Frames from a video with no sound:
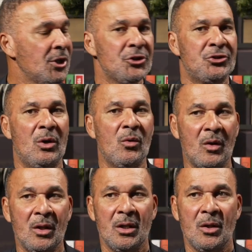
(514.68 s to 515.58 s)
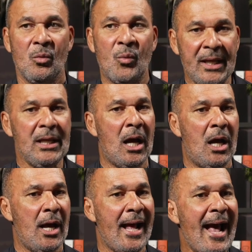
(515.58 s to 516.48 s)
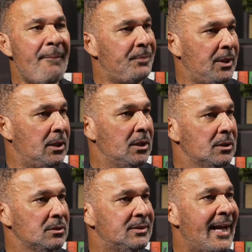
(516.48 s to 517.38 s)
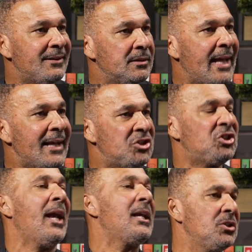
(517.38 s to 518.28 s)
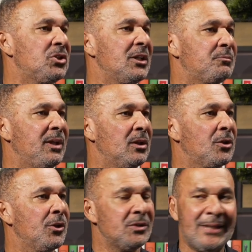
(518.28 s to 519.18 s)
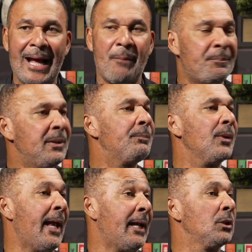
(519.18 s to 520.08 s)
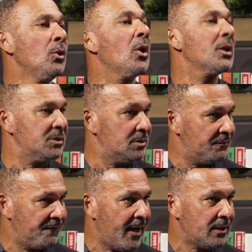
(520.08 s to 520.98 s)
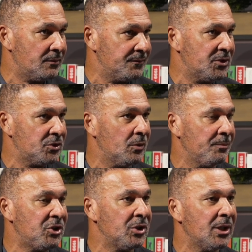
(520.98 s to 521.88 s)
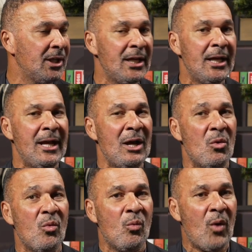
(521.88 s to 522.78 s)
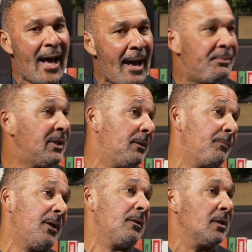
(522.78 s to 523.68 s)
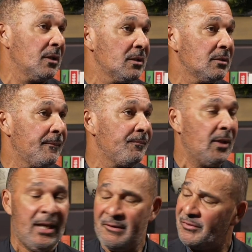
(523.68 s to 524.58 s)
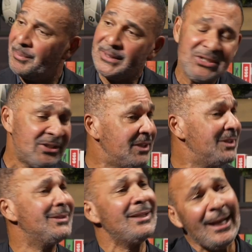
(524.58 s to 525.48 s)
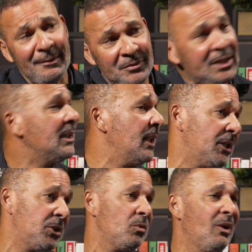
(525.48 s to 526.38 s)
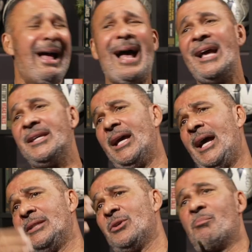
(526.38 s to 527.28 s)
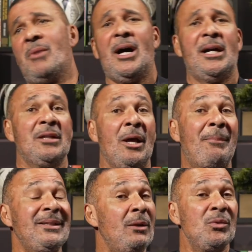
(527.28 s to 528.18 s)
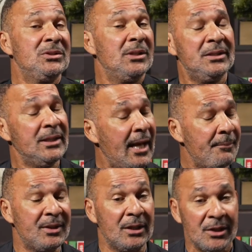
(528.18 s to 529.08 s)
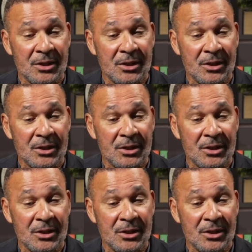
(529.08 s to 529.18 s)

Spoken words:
So we are happy that change has been occurred. Now people acknowledge the fact of this commission. What happened in America? Everybody said the same thing like you. I don't mind. But there was nothing happening.